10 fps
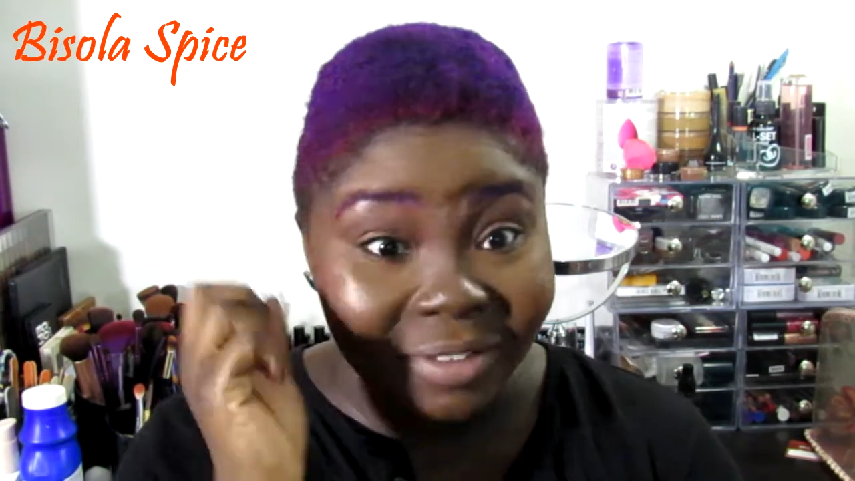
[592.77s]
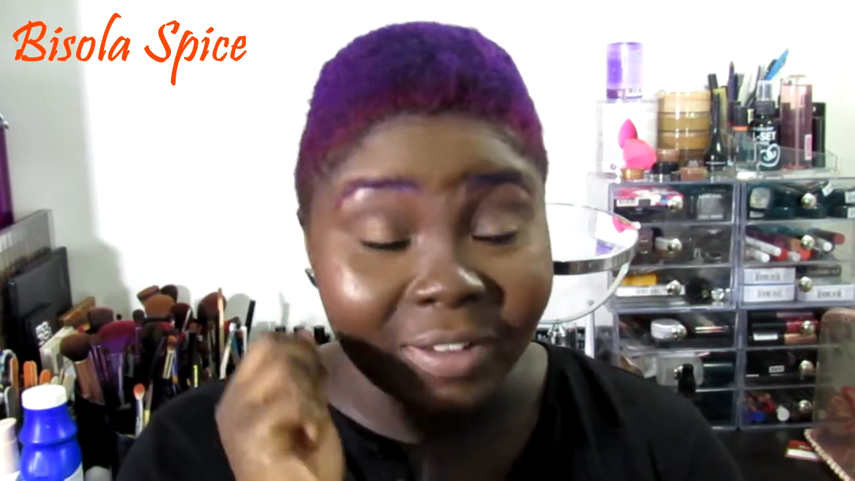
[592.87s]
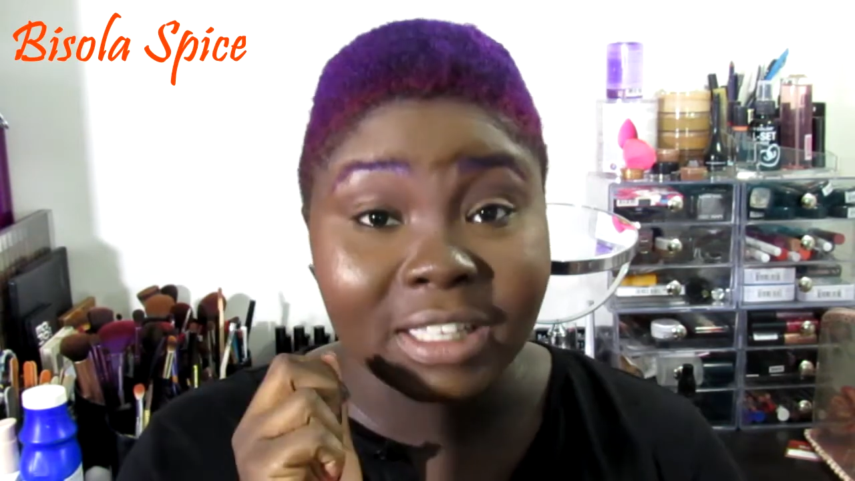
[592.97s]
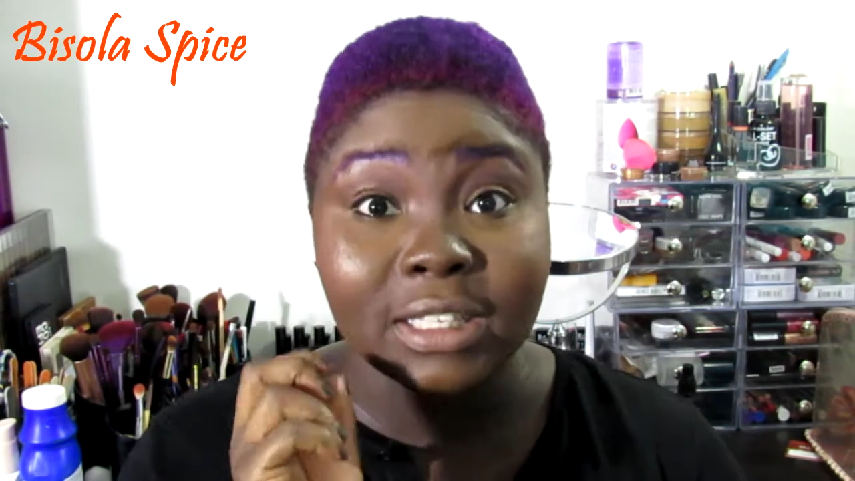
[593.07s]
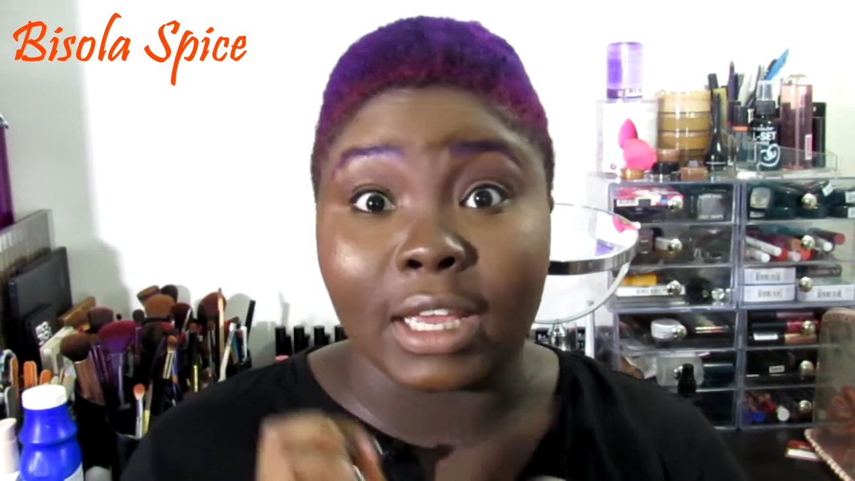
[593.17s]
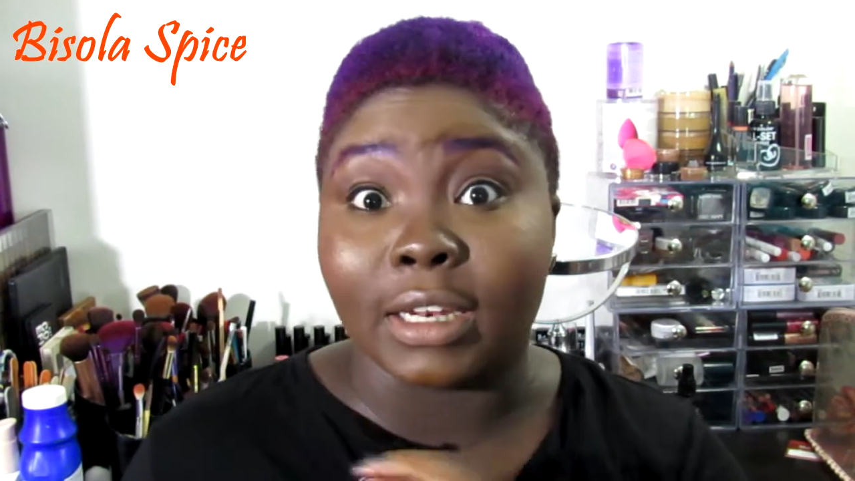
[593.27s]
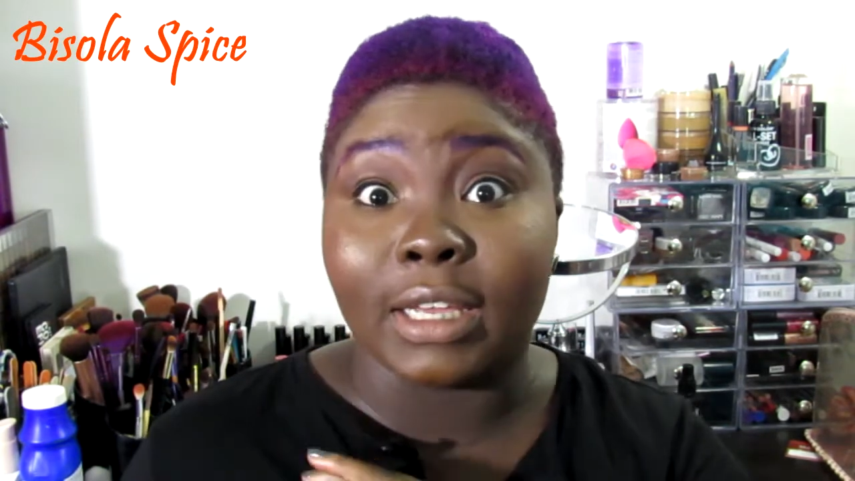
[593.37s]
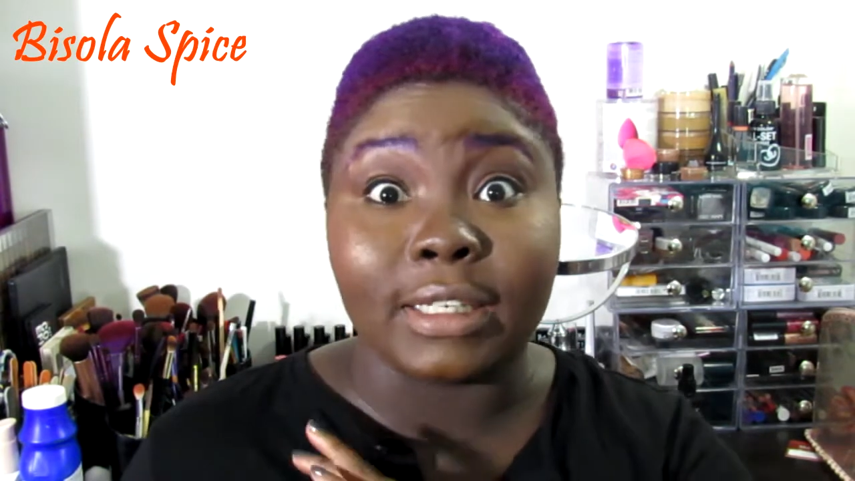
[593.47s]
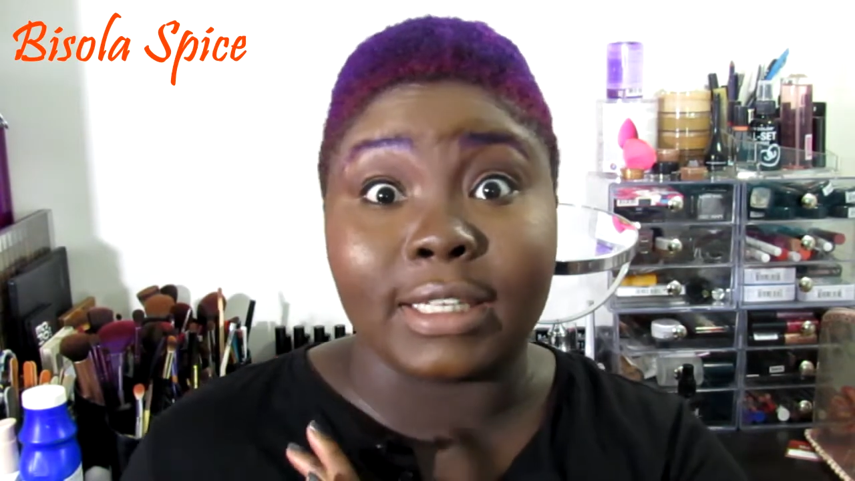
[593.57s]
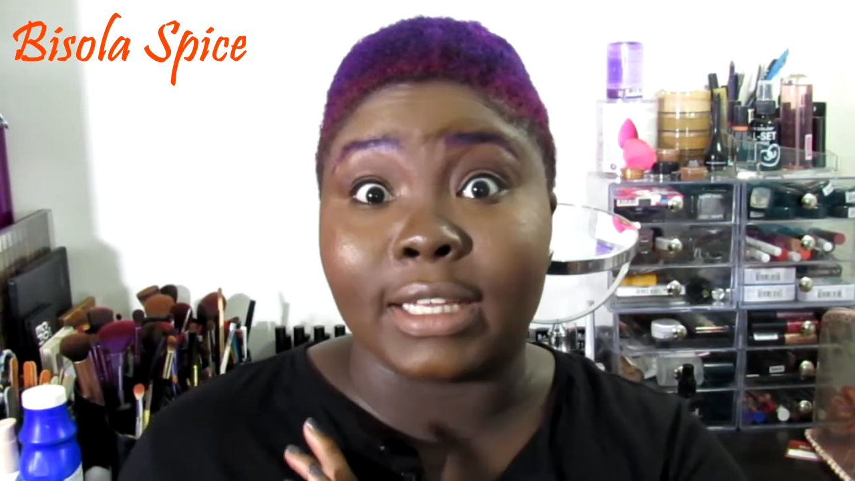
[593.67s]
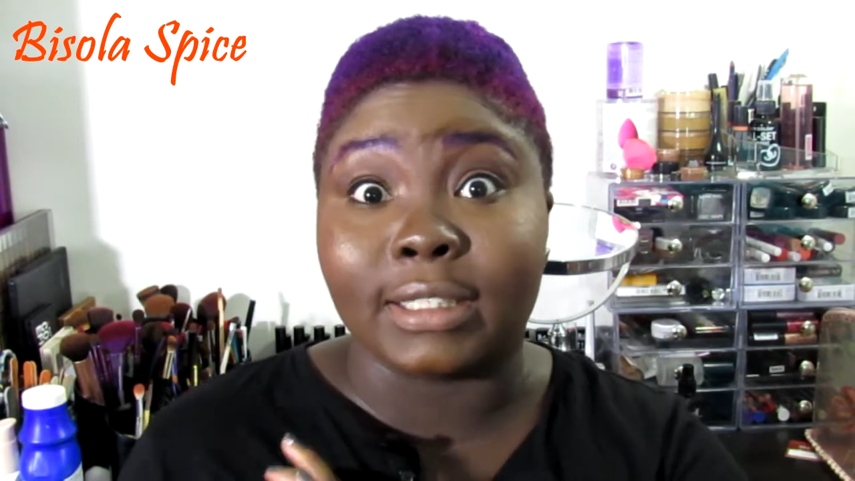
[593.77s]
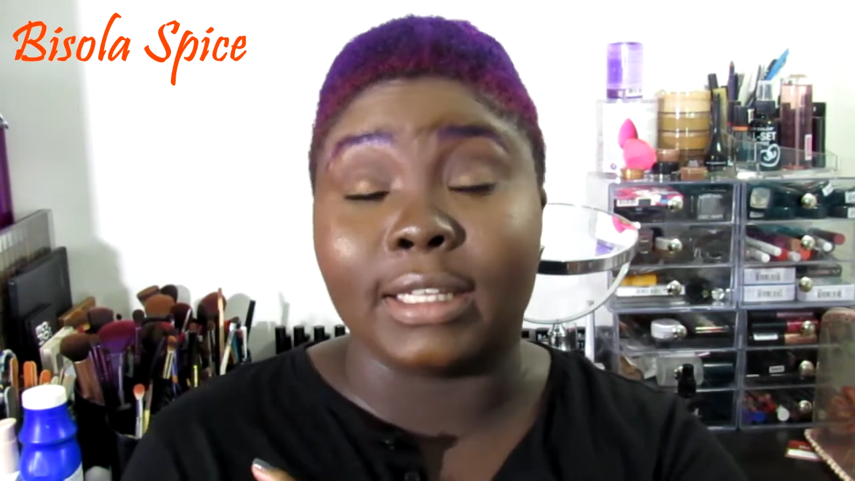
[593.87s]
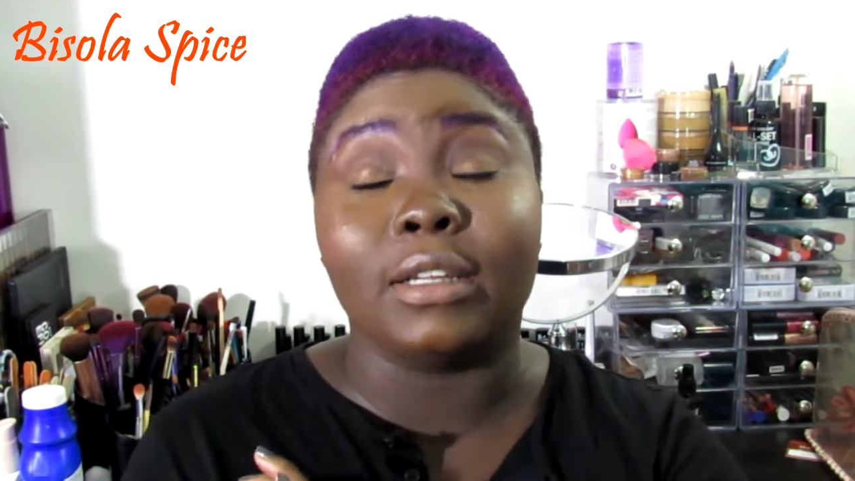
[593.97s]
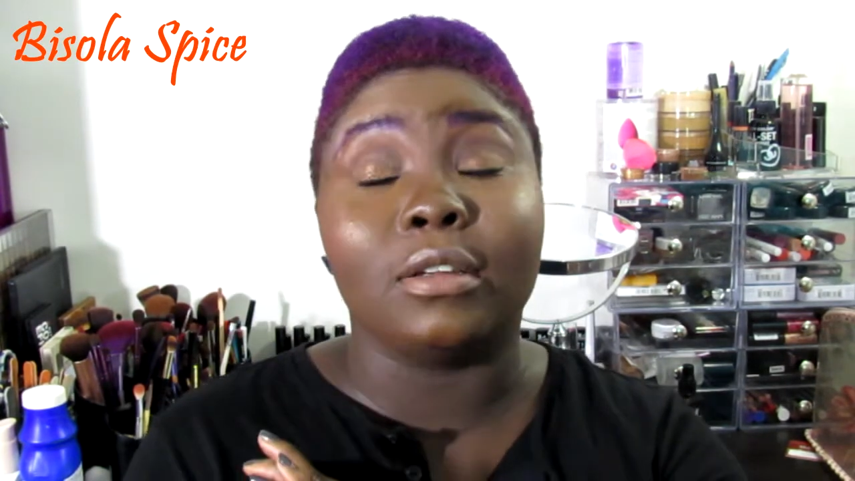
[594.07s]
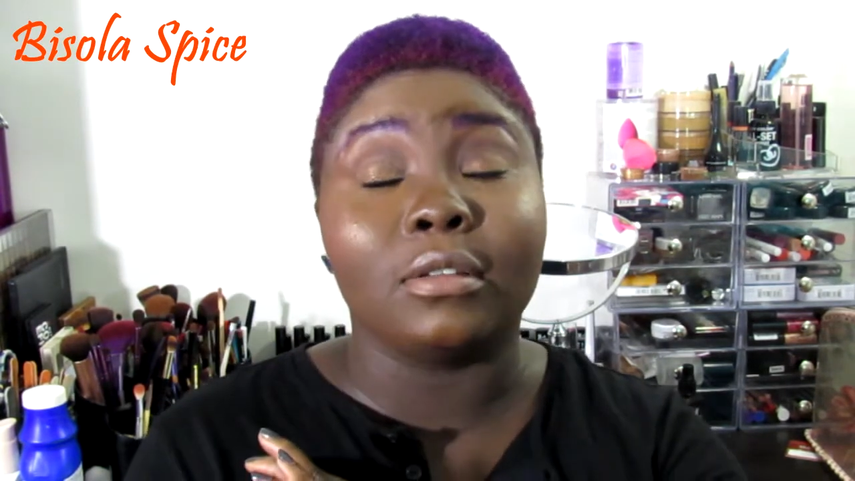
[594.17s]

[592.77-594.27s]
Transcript: face, and it takes it